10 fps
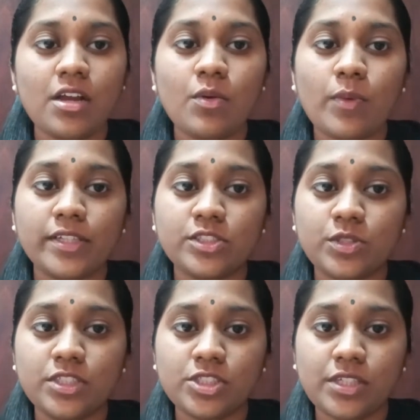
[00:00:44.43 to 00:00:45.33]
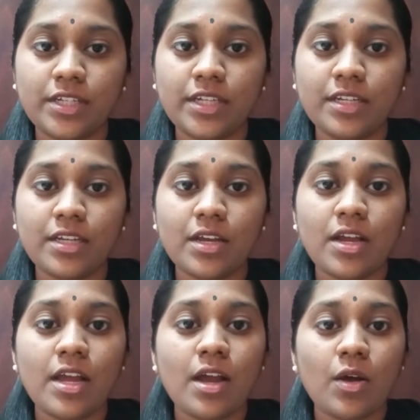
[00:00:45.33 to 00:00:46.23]
while judiciary,
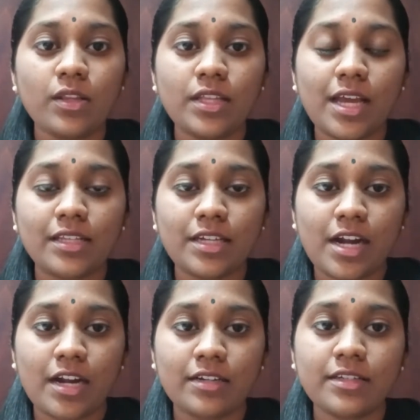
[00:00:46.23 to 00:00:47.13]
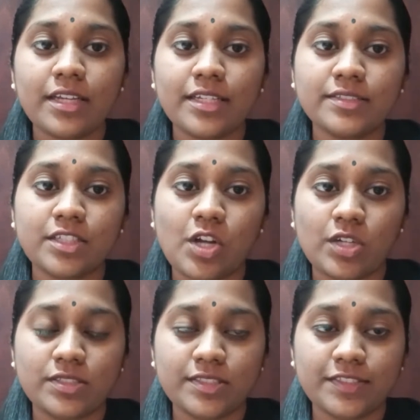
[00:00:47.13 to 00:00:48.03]
on the other hand, is a
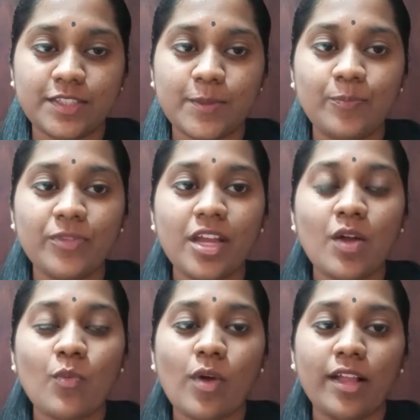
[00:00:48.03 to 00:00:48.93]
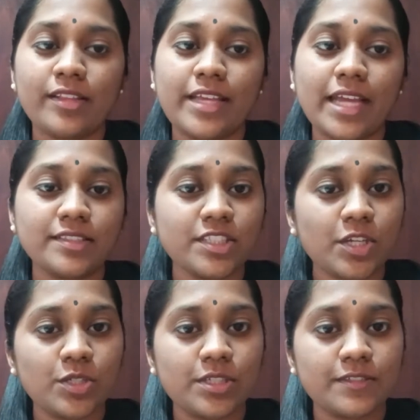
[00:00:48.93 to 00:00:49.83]
court system, while the
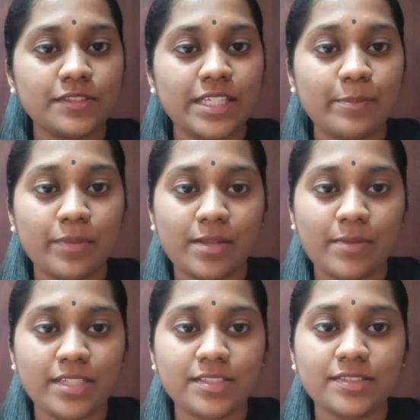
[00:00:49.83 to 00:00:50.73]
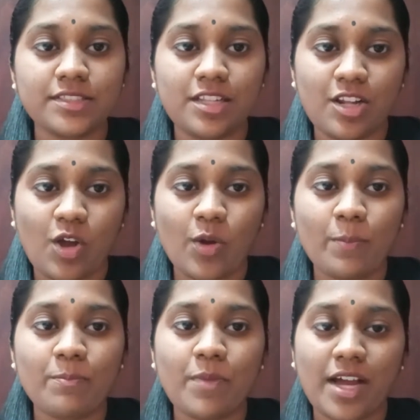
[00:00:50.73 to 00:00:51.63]
executive implements the law
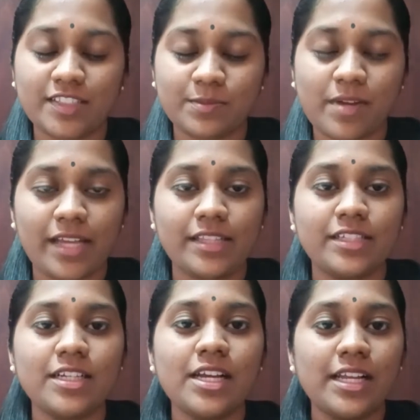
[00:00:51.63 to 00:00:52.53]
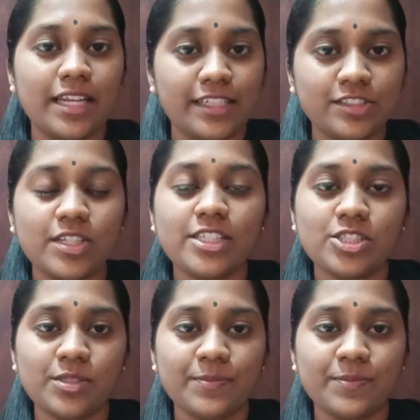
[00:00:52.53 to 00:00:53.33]
passed by the legislation.